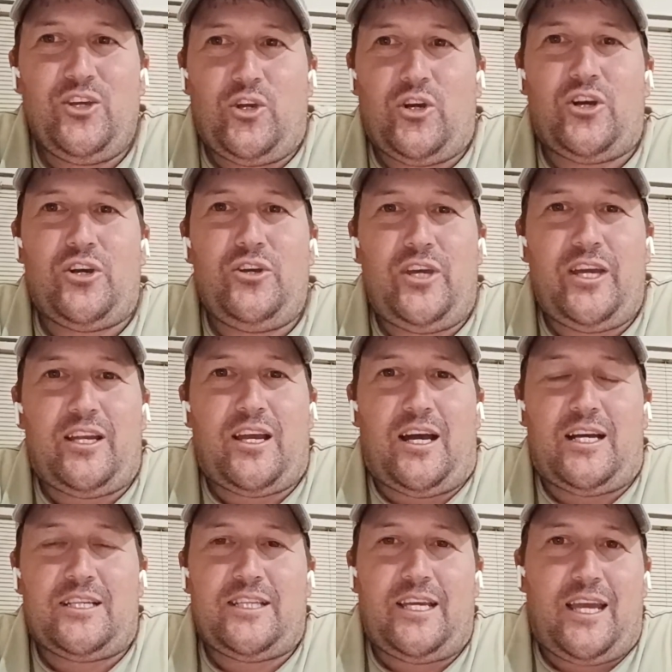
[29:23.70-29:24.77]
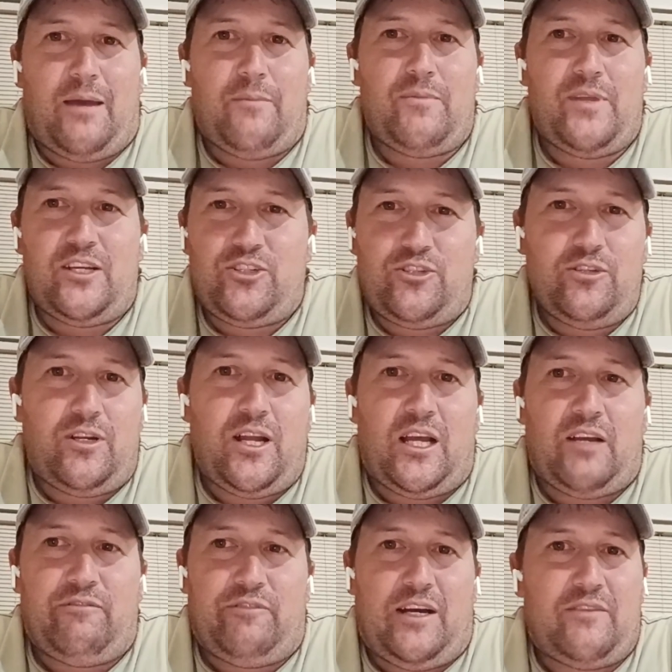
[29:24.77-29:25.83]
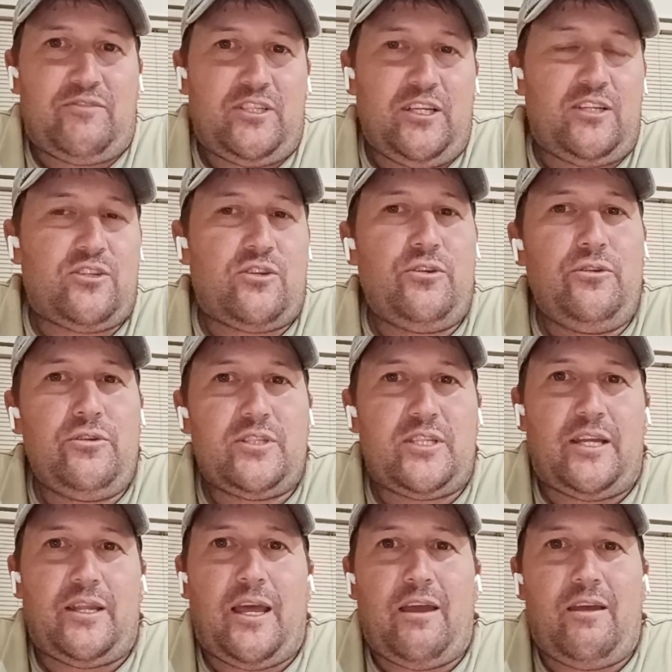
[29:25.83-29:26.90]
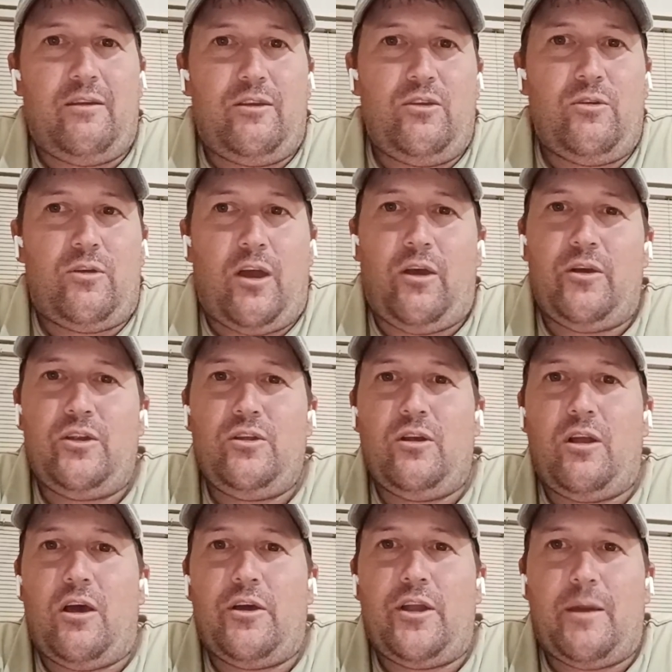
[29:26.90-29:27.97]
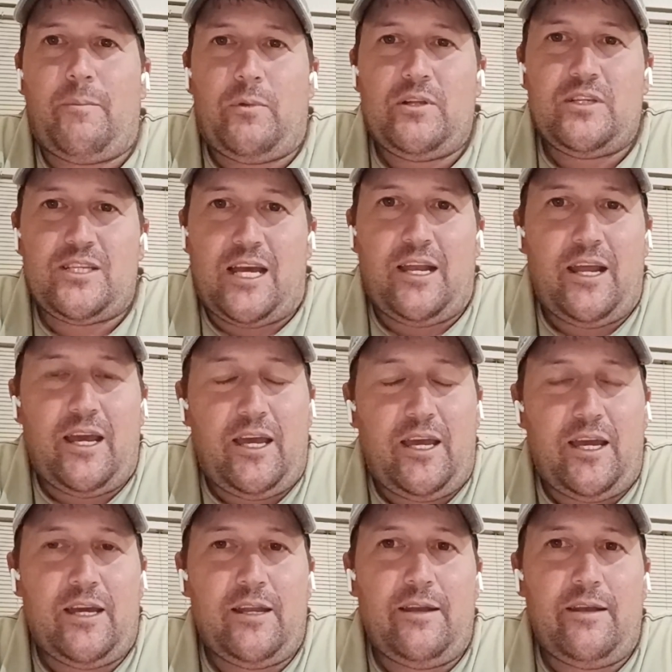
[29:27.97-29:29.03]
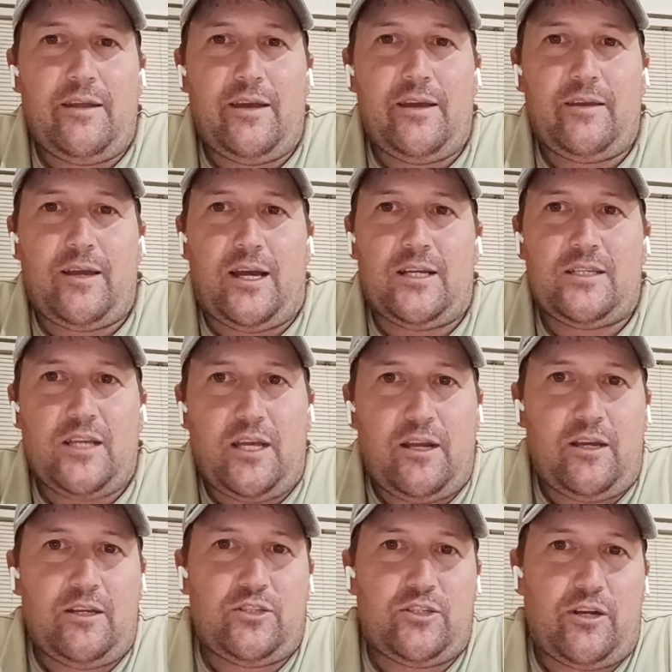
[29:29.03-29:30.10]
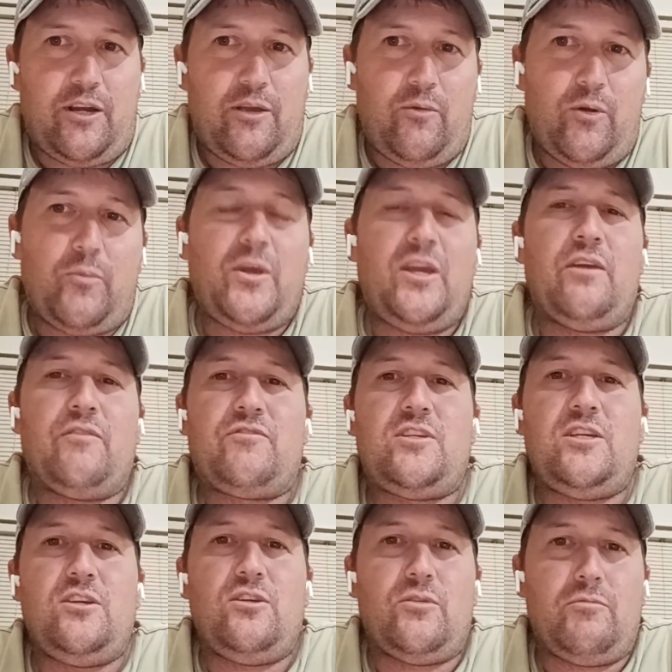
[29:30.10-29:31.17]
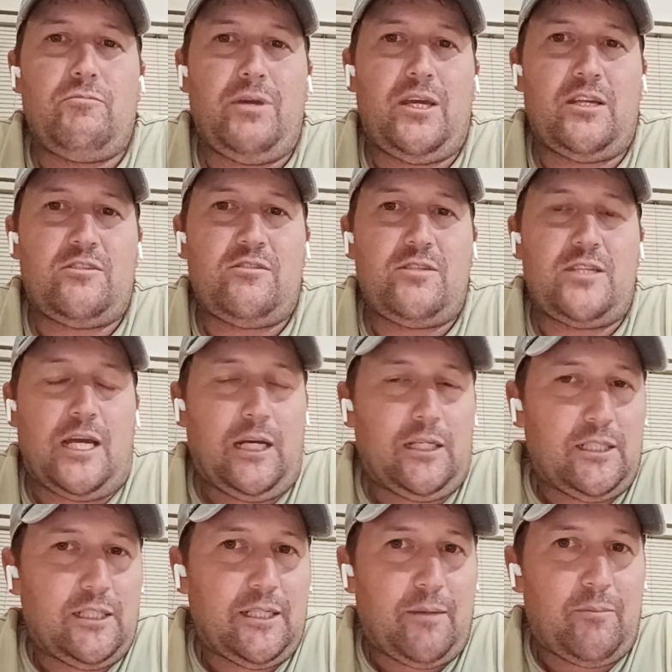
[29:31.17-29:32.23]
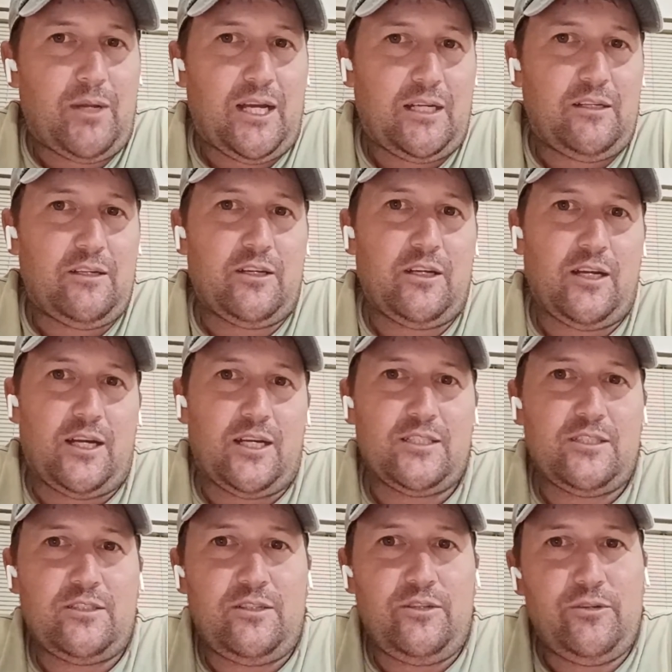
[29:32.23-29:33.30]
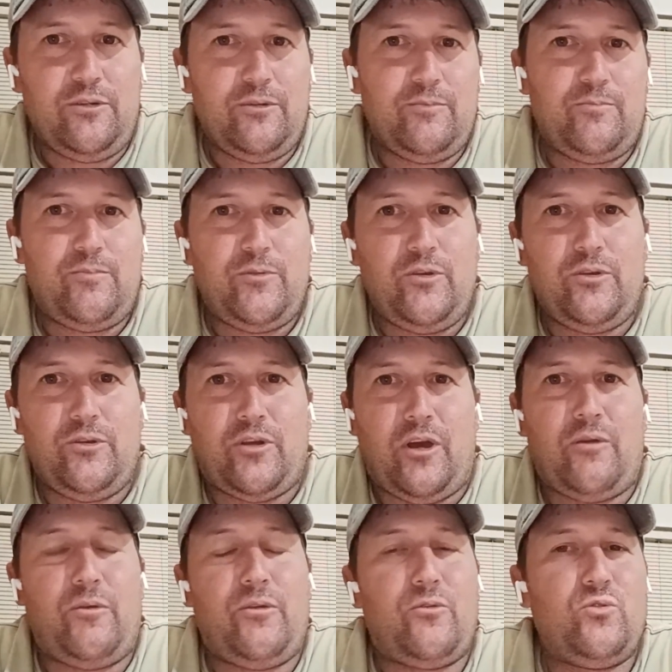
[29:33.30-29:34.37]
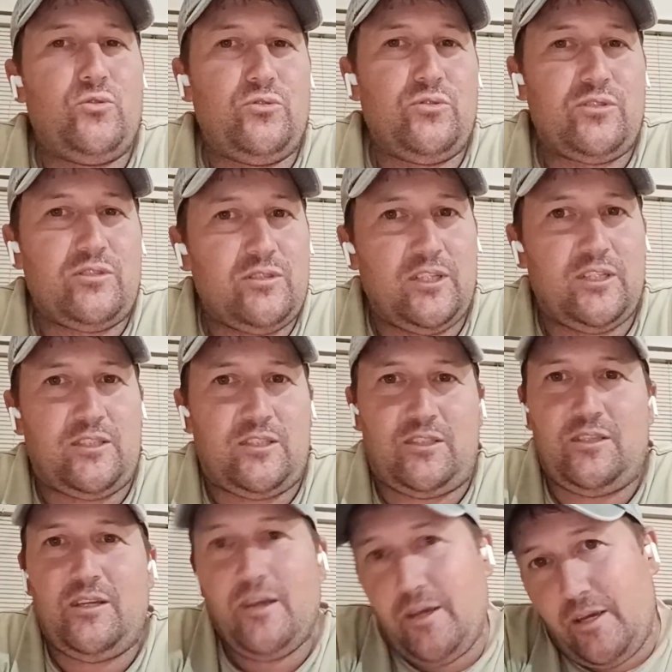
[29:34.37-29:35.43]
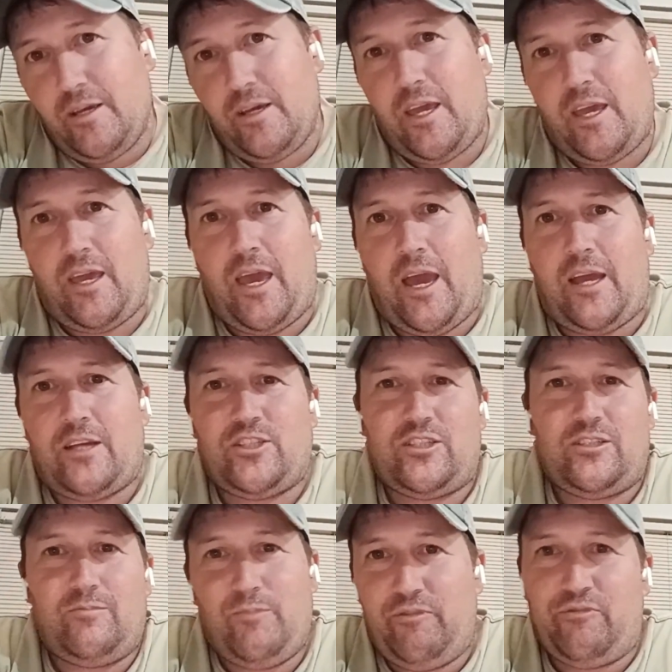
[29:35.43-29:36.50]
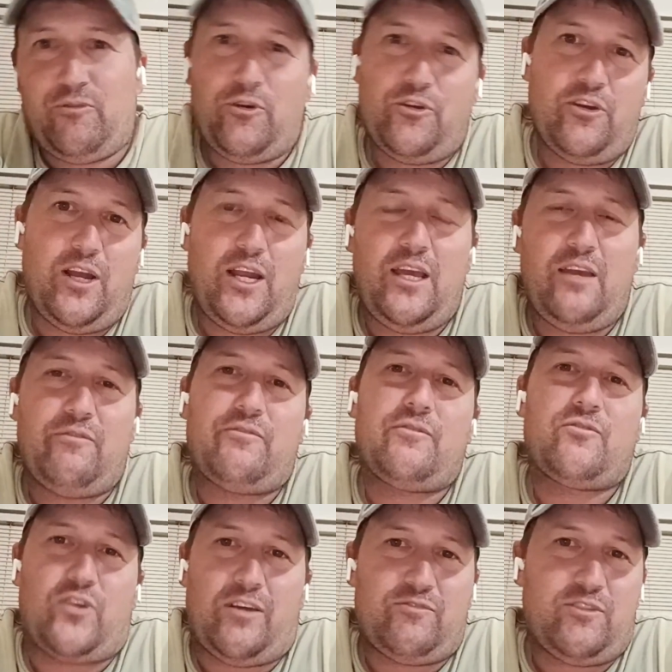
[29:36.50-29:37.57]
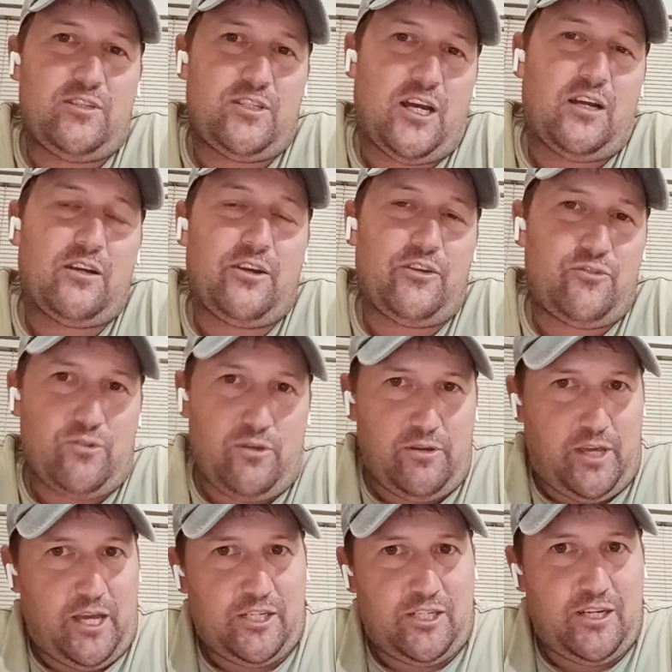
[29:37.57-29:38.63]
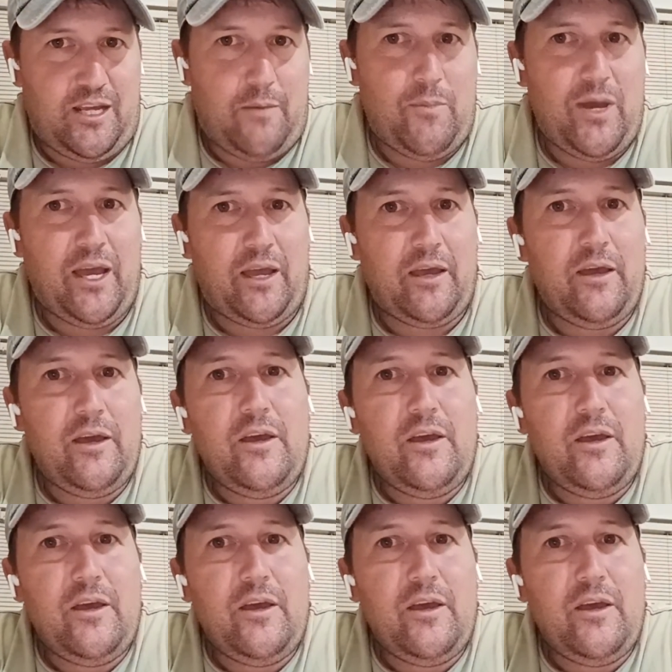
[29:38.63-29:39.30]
you get guys that come, they shoot like 5, 6 kudus, and you go and you load up on Sunday, and guys say, no, sorry, we'll EFT you and we get you down. And I'm like, no, guys, you know the rules. It's cash before you leave. Drive to town, get draw your cash and come back.